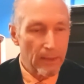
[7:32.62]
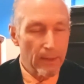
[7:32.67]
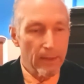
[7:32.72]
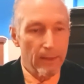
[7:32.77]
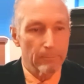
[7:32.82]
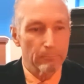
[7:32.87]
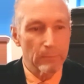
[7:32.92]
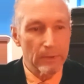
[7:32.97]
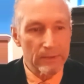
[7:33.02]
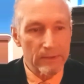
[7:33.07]

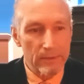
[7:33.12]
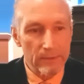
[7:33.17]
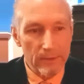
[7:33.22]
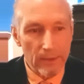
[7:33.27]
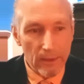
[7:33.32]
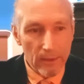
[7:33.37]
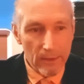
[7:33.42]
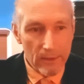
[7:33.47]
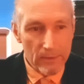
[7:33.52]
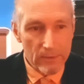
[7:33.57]

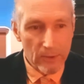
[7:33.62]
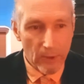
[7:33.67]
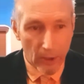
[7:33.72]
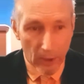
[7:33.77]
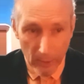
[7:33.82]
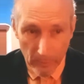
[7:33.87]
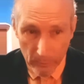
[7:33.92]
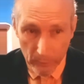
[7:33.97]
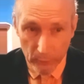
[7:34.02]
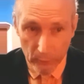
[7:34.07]
Mistakes are
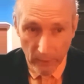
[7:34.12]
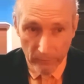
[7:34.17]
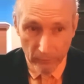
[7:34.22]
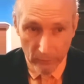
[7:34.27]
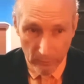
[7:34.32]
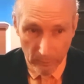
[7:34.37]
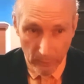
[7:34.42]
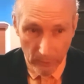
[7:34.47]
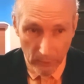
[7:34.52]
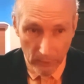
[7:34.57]

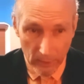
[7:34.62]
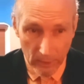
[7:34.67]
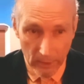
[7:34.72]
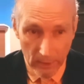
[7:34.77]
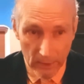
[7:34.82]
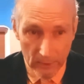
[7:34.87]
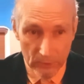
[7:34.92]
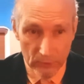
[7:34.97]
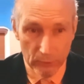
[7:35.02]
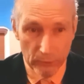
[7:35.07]
preferable
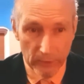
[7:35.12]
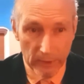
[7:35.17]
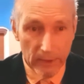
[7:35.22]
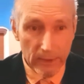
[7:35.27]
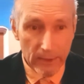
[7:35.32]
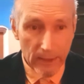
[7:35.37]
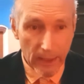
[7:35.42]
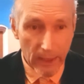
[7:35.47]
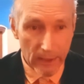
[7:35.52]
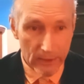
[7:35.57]
to
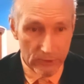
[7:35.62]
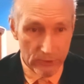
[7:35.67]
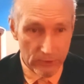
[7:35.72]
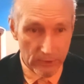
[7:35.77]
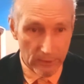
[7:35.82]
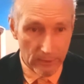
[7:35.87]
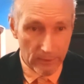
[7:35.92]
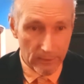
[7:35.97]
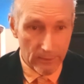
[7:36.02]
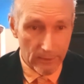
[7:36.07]

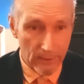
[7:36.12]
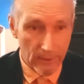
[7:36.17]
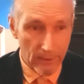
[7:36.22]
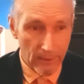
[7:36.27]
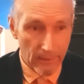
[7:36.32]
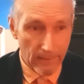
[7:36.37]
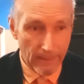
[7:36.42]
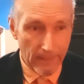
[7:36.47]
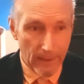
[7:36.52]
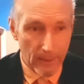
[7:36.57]
inaction
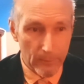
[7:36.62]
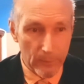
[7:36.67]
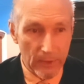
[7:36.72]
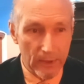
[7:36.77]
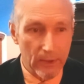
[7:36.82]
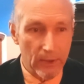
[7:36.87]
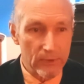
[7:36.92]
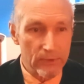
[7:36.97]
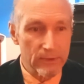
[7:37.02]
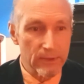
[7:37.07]

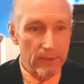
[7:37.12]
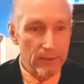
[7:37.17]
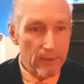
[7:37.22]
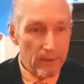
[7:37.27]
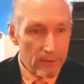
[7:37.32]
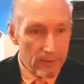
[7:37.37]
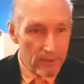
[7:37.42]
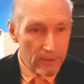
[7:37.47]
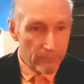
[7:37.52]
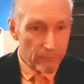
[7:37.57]
because the
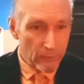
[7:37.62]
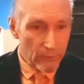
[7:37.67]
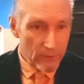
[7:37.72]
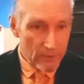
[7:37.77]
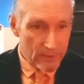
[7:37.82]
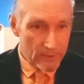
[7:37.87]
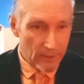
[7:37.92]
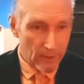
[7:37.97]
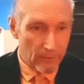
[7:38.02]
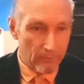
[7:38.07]

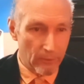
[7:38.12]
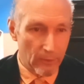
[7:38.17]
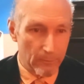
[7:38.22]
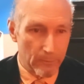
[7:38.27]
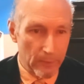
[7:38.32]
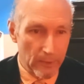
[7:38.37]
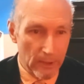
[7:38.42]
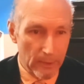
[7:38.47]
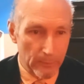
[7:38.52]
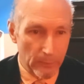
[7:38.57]
indifference of a
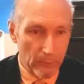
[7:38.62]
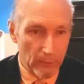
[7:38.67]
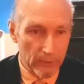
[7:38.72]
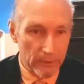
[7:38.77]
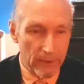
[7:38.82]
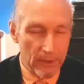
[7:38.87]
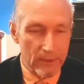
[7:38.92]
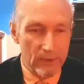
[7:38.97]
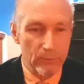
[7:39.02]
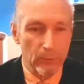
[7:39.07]
people
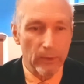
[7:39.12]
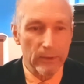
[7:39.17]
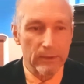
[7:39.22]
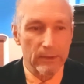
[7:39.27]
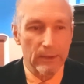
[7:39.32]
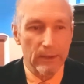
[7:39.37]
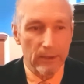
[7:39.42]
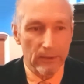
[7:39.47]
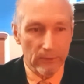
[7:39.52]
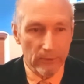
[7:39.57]
is what
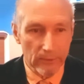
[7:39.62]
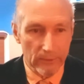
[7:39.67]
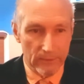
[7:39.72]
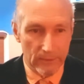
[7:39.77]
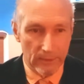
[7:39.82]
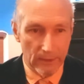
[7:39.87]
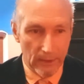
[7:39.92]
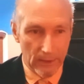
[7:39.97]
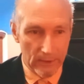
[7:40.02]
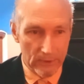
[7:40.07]
kills a
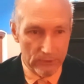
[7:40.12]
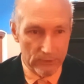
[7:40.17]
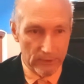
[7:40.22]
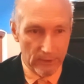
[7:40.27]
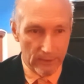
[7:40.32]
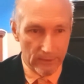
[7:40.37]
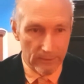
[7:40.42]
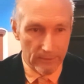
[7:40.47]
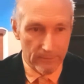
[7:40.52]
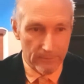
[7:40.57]

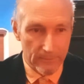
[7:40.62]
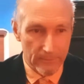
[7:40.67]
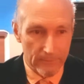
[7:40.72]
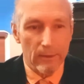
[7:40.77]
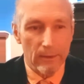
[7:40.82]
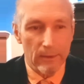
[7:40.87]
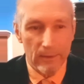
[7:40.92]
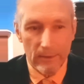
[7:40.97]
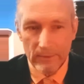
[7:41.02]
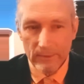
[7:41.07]
nation.
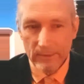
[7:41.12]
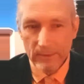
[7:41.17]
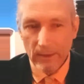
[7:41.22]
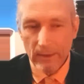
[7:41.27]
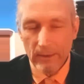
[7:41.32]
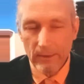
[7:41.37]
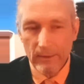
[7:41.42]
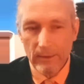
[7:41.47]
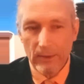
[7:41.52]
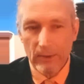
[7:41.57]
He's
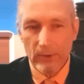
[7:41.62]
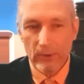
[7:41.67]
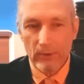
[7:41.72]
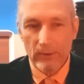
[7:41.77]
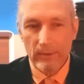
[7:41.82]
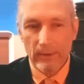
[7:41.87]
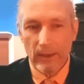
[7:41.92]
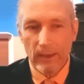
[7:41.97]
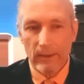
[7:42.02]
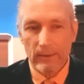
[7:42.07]
saying here
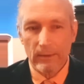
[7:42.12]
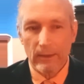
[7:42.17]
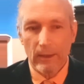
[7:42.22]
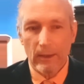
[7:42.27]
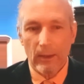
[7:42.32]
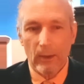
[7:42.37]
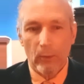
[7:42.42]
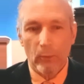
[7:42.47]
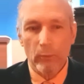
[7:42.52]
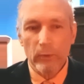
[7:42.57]
that
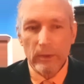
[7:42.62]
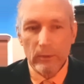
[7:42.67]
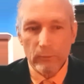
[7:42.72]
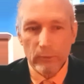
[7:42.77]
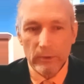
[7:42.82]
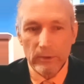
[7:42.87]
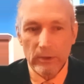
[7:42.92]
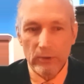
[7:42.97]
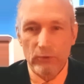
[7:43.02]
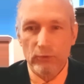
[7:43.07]
we
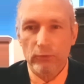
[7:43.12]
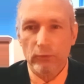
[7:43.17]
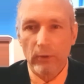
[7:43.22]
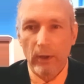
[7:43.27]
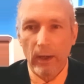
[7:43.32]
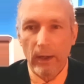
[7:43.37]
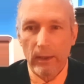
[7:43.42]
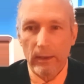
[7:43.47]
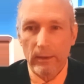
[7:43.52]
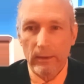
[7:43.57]
really
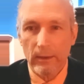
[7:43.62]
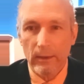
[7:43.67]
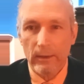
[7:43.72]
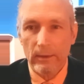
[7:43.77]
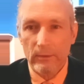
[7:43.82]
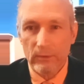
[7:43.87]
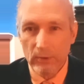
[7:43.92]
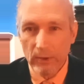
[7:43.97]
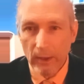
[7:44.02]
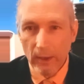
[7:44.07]
try
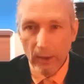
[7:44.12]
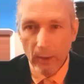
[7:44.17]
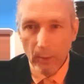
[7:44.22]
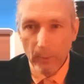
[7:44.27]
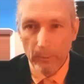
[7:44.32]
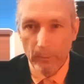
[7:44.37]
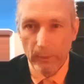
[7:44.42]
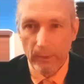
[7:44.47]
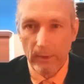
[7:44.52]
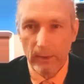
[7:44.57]
to
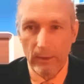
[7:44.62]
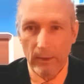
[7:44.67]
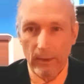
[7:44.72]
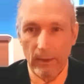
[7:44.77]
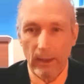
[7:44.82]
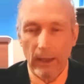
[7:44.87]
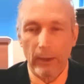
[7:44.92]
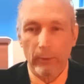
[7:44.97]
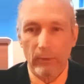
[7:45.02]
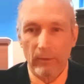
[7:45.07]
help
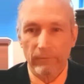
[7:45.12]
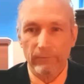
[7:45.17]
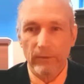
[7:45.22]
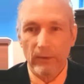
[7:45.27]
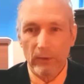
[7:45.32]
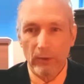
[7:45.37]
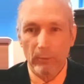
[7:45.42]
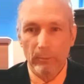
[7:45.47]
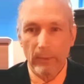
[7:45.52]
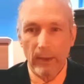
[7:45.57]
our
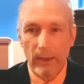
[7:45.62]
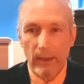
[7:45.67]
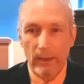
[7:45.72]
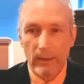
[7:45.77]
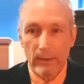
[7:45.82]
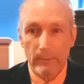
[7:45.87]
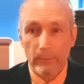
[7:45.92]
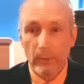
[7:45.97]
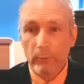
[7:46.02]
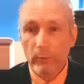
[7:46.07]
fellow
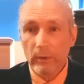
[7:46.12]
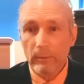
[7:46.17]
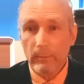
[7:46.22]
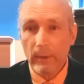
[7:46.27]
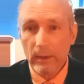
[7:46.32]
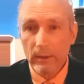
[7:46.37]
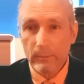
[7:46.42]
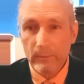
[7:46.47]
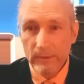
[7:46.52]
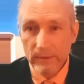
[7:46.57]
man, but we
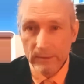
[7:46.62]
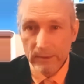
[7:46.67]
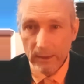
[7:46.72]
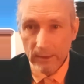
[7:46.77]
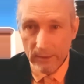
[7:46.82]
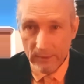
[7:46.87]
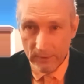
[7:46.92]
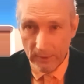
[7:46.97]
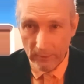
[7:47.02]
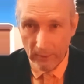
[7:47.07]
make
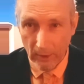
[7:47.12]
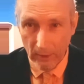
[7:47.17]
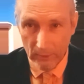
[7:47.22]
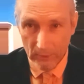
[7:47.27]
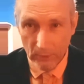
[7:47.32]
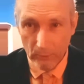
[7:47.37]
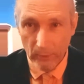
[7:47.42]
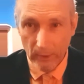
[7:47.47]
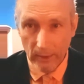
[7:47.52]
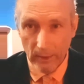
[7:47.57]
mistakes along
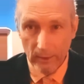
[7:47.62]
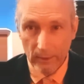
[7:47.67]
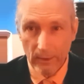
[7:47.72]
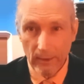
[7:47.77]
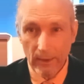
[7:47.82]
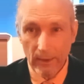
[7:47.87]
the way.